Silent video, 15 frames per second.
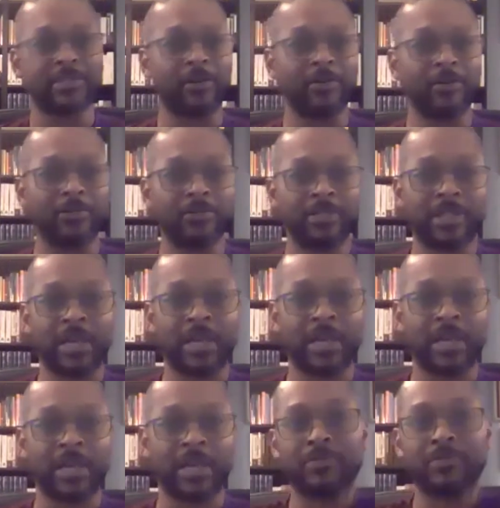All those types
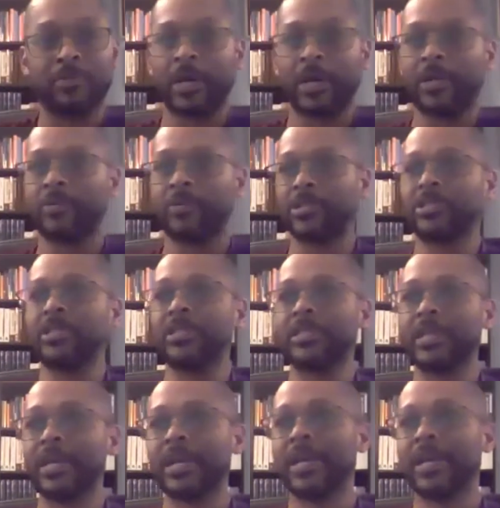of why questions.